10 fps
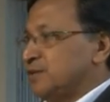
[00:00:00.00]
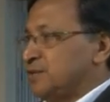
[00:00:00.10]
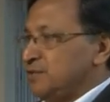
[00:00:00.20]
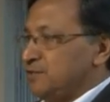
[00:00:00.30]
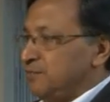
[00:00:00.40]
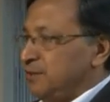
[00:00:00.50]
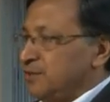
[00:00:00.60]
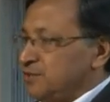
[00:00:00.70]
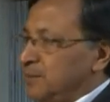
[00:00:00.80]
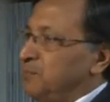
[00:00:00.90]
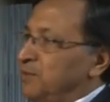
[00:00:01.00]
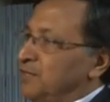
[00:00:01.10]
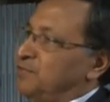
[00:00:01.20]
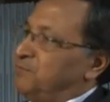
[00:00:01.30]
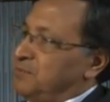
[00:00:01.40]
She's a very
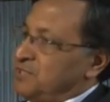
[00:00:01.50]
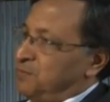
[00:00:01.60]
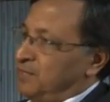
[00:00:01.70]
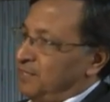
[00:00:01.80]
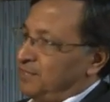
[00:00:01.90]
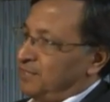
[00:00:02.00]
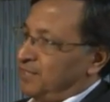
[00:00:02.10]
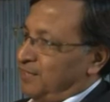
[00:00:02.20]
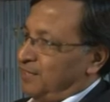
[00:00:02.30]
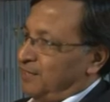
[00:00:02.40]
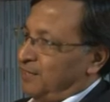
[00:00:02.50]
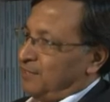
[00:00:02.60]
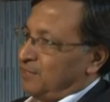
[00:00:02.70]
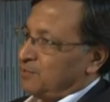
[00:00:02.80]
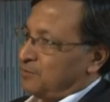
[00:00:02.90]
champion in peace building in Kenya.
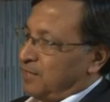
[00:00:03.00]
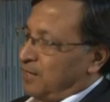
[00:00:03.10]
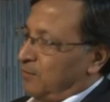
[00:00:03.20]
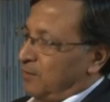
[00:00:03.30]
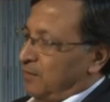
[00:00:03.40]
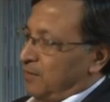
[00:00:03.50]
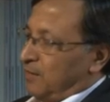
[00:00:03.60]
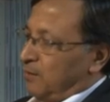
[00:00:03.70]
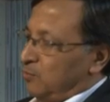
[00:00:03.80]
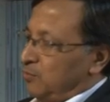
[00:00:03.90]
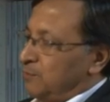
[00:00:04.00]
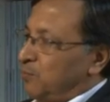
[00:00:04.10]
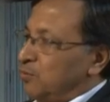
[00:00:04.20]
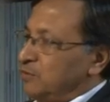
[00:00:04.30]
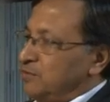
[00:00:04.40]
So now we
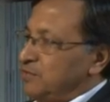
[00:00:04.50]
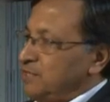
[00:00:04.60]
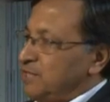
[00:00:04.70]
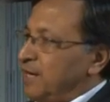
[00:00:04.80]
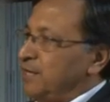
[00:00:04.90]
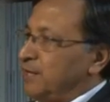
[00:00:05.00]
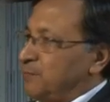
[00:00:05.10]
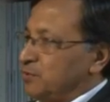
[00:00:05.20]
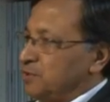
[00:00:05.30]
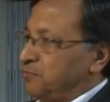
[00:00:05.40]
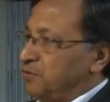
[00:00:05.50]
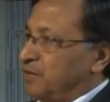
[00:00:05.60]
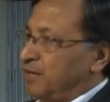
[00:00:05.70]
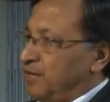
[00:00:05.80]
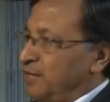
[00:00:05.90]
are both designing a project
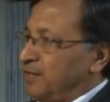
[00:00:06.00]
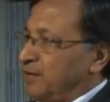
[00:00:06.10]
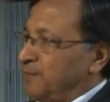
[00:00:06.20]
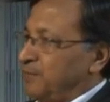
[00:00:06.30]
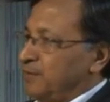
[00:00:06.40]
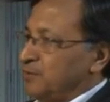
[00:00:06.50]
for Kenya.